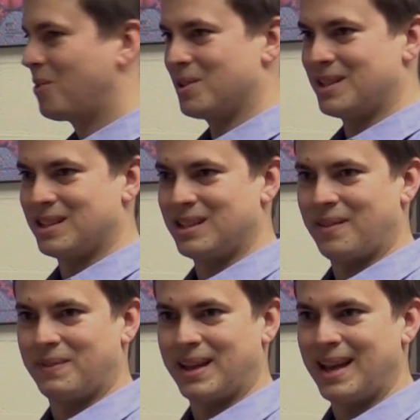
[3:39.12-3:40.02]
of course that's
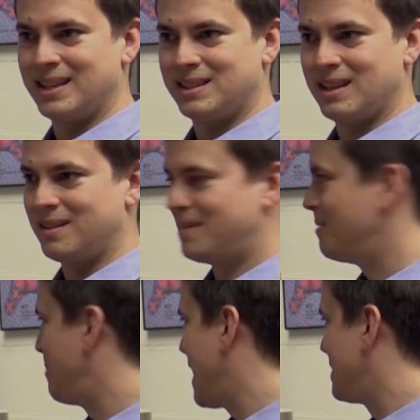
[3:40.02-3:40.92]
not the case. That
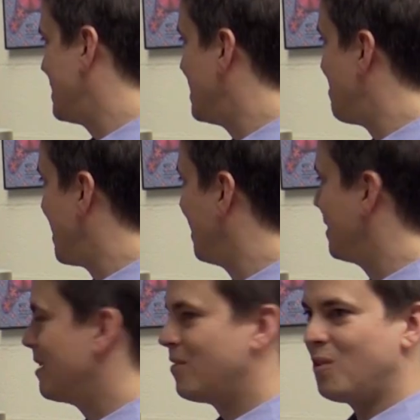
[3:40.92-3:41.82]
bats
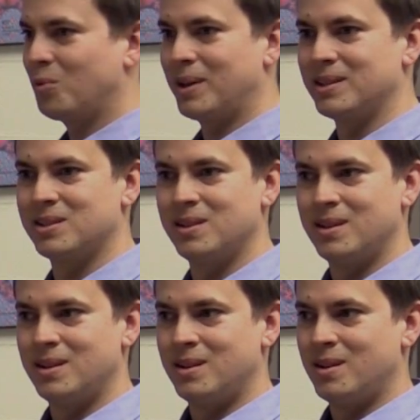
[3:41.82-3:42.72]
independently evolved wings
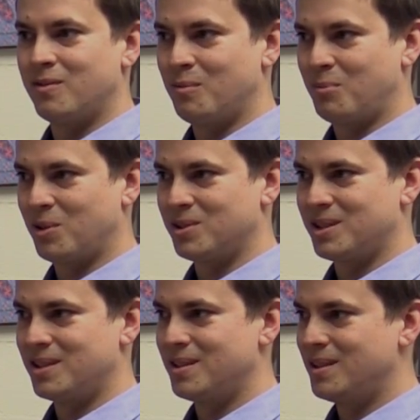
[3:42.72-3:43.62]
from
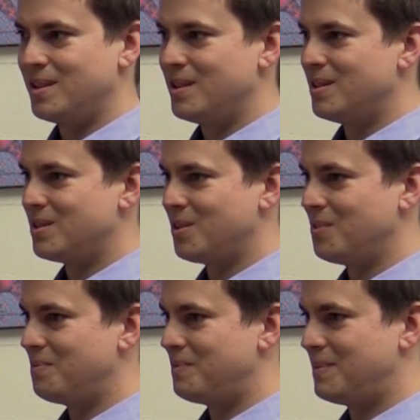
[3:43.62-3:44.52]
birds.
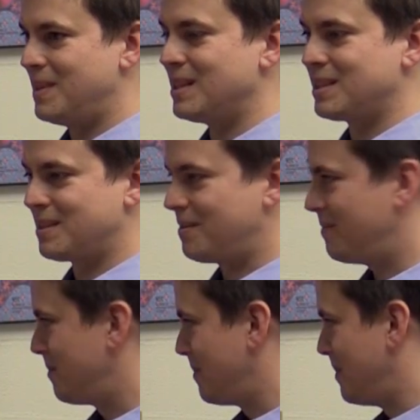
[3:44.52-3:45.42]
So this,
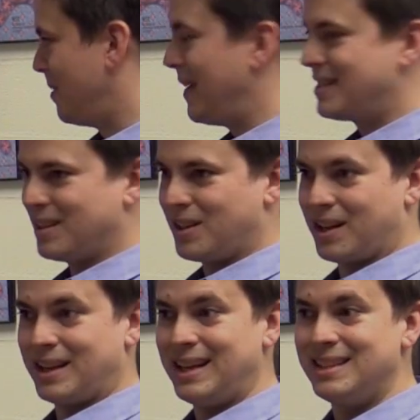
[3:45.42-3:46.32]
that's
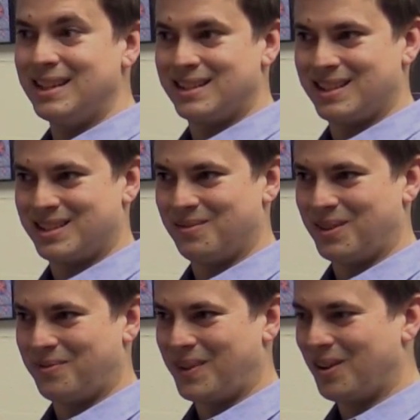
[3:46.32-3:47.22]
like an easy system
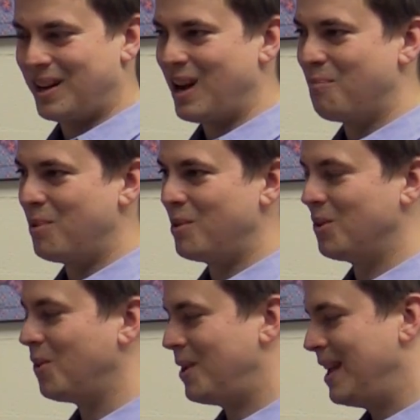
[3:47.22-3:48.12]
to figure it out. But when you're
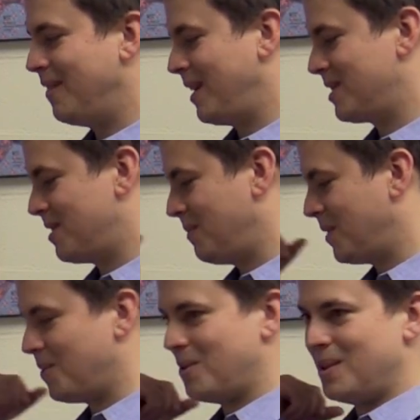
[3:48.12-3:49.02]
looking at like some
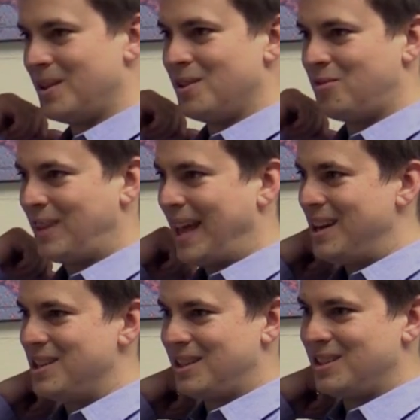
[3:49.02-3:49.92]
little
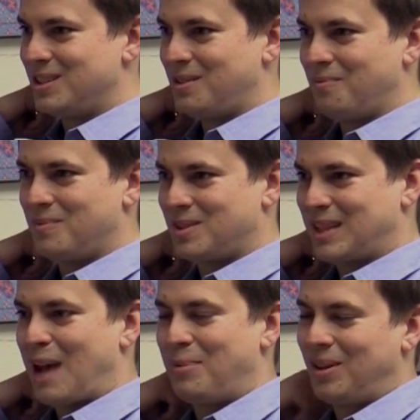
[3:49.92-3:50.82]
flange on some
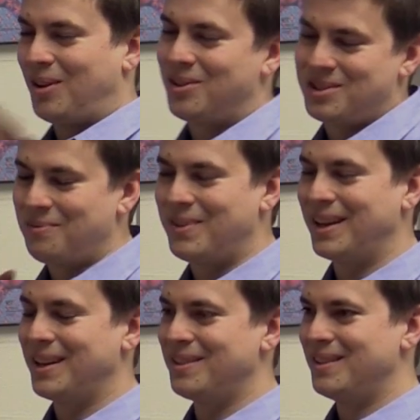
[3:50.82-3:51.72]
scapula or
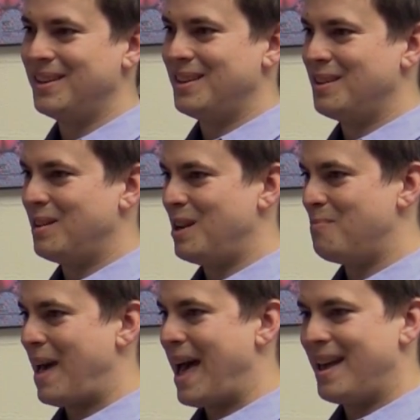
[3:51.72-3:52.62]
something, and in a
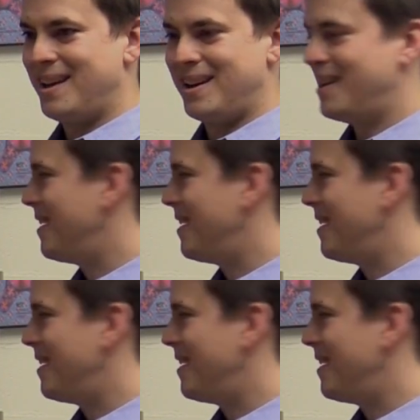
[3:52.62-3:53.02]
bat and in